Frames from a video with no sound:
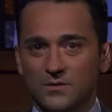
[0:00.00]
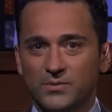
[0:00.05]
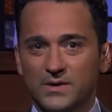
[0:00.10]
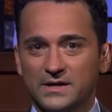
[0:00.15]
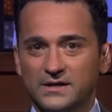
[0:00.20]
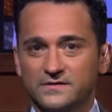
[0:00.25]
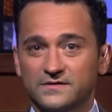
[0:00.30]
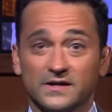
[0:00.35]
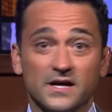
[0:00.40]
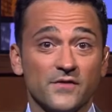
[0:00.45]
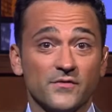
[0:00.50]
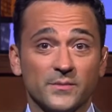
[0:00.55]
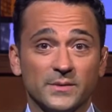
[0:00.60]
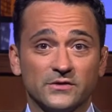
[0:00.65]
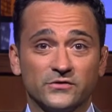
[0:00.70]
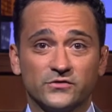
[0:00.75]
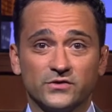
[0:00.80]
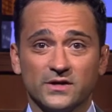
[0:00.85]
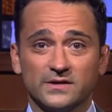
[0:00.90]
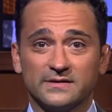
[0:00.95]
Brandis, a
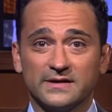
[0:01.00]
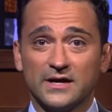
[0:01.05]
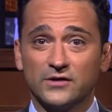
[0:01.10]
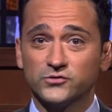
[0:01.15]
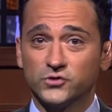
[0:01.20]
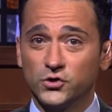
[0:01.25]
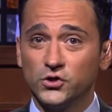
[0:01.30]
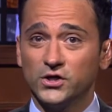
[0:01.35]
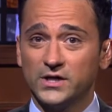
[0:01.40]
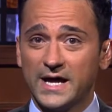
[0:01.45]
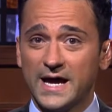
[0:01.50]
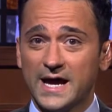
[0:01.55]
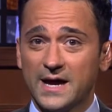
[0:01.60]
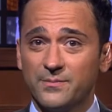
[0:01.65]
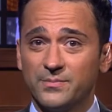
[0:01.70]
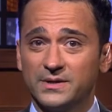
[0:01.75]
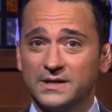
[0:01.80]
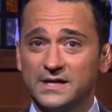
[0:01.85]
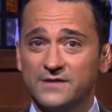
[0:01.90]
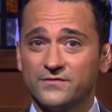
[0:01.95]
government shutdown could
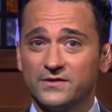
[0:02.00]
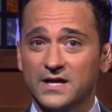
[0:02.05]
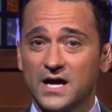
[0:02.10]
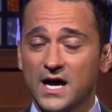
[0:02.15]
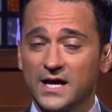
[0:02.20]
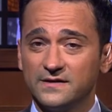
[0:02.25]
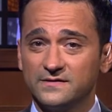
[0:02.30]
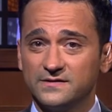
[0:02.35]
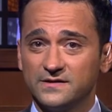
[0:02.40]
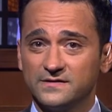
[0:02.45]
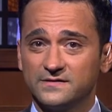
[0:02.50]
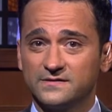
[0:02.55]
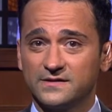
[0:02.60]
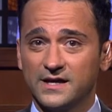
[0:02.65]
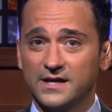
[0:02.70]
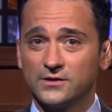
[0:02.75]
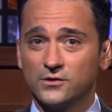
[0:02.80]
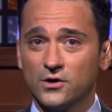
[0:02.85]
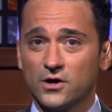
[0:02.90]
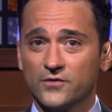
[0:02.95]
happen if an icy
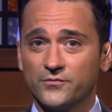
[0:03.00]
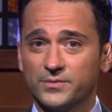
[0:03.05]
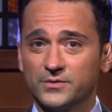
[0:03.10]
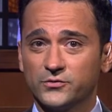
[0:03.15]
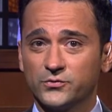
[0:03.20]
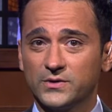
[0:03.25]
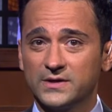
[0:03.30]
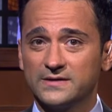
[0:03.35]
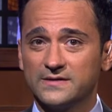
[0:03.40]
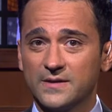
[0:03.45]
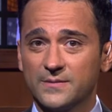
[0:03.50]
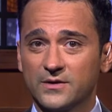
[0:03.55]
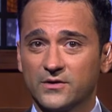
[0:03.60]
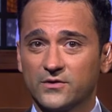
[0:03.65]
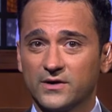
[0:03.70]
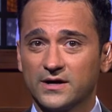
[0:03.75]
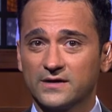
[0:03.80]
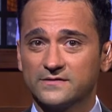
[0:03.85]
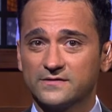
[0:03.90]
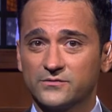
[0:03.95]
standoff between
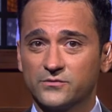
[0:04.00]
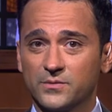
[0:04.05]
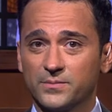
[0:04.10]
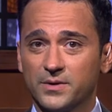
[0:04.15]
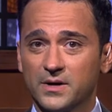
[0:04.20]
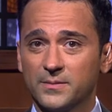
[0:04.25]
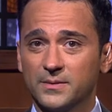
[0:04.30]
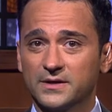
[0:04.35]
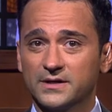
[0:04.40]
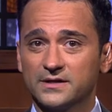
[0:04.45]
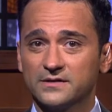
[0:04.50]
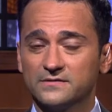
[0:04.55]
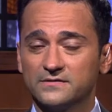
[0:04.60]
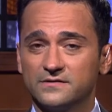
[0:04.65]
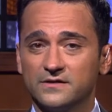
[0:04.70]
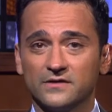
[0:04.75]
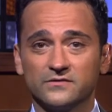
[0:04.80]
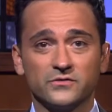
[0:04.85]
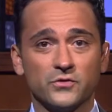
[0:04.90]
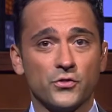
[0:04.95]
Democrats and Republicans
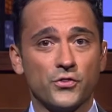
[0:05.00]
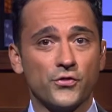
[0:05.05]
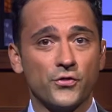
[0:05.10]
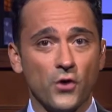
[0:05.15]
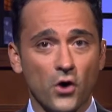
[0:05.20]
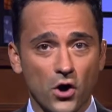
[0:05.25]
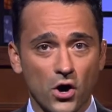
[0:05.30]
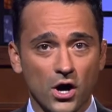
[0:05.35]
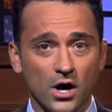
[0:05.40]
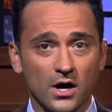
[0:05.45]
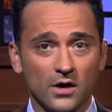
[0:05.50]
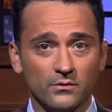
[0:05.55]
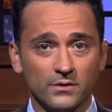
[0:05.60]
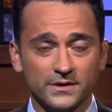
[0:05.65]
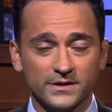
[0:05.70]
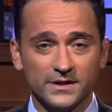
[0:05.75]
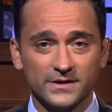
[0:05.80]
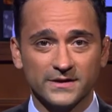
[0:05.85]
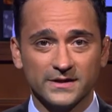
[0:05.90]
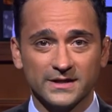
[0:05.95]
doesn't thaw
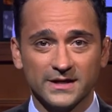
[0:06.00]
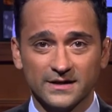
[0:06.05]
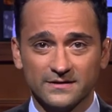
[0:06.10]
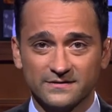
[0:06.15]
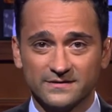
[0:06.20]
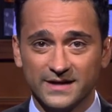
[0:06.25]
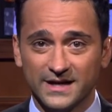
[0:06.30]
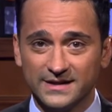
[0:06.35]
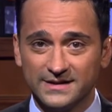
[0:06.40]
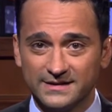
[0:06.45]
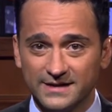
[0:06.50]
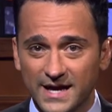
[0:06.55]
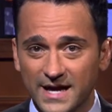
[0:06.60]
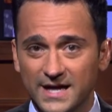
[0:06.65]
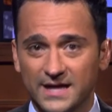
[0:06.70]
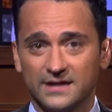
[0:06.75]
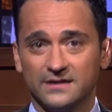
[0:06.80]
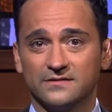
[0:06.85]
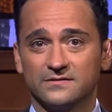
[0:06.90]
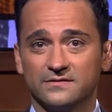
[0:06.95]
within the next 10
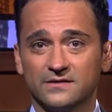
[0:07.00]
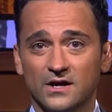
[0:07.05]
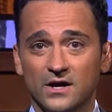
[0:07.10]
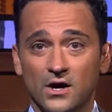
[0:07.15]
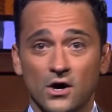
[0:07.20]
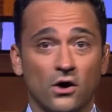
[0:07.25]
days.